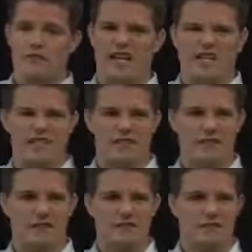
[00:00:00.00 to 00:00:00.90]
That easy?
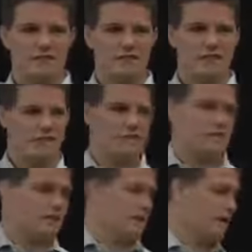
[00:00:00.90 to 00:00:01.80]

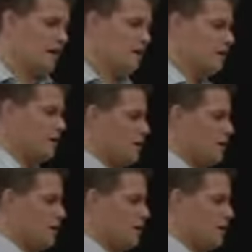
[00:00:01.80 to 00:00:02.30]
Okay.